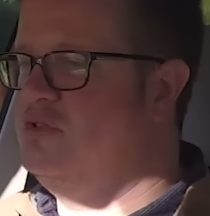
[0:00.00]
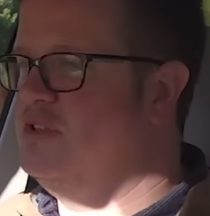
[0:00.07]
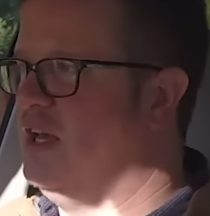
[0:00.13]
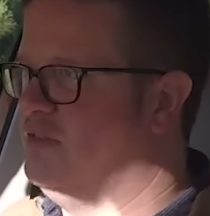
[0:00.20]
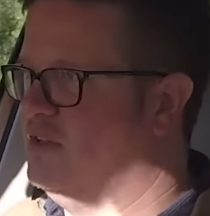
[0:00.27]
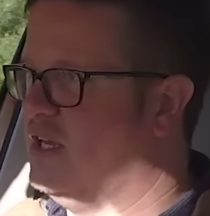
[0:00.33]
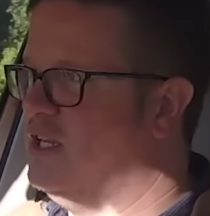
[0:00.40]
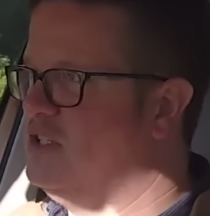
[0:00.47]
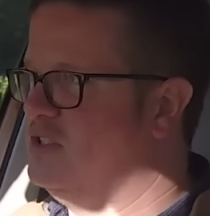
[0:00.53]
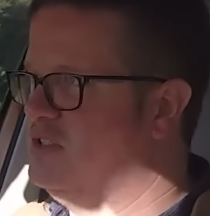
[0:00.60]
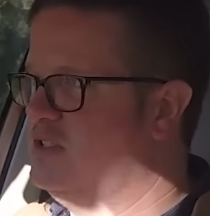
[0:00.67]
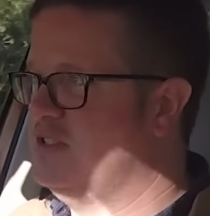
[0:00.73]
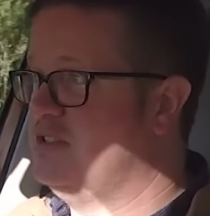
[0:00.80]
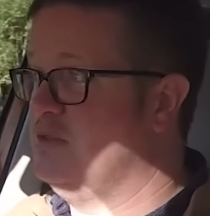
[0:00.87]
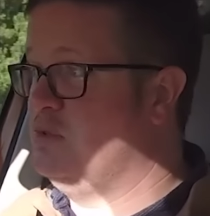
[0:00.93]
navigation
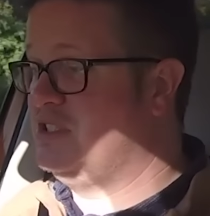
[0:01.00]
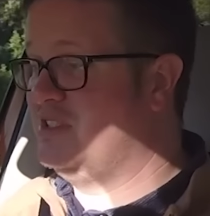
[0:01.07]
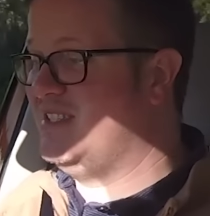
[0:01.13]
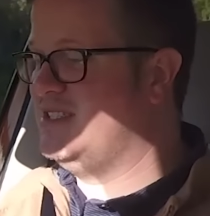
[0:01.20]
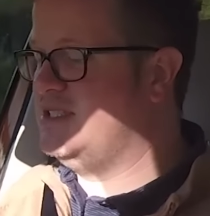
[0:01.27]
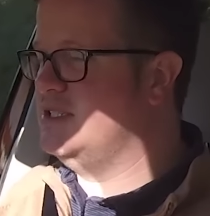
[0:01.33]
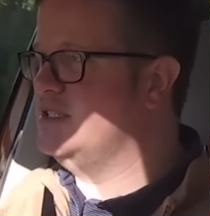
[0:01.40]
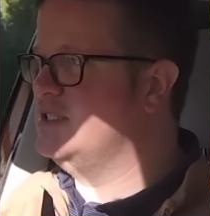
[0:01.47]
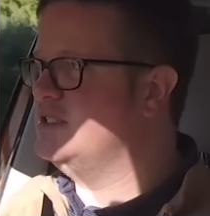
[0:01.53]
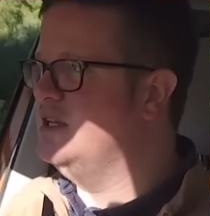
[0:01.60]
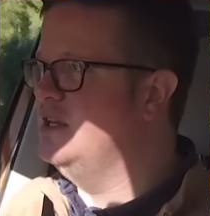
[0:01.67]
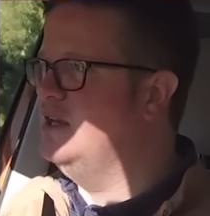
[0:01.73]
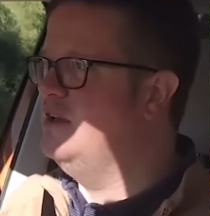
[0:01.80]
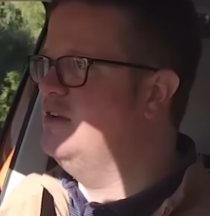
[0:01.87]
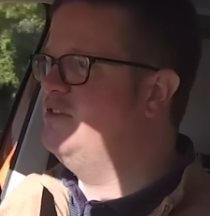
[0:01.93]
system, which this is,
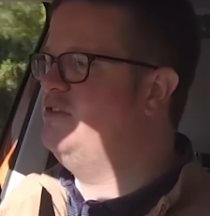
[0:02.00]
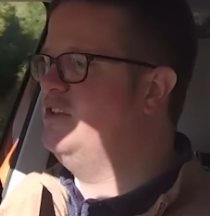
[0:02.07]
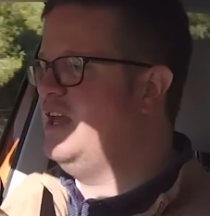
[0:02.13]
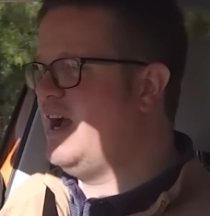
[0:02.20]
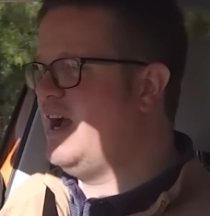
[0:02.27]
for the